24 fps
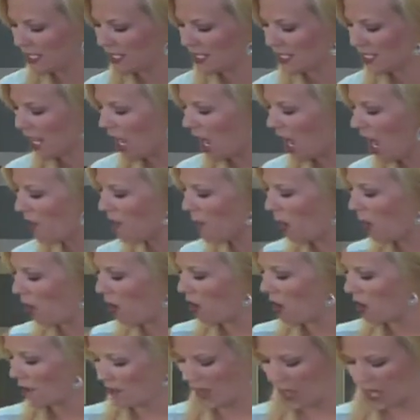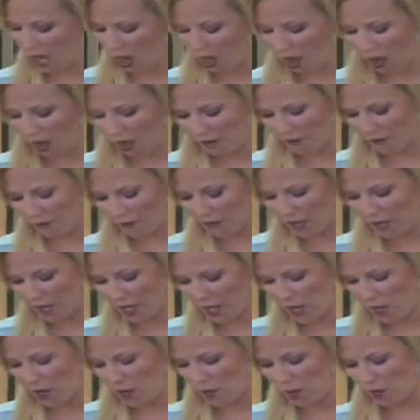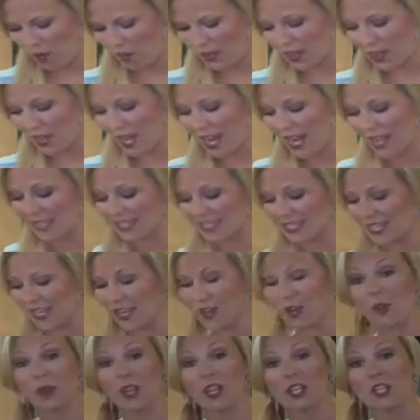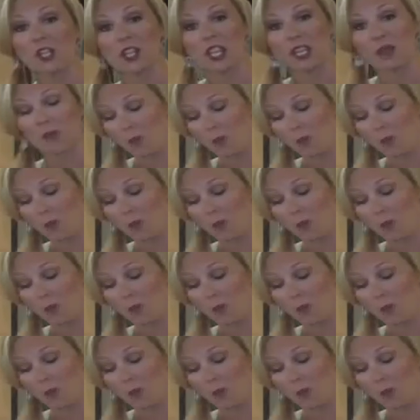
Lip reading: top all of that off with nice and crunchy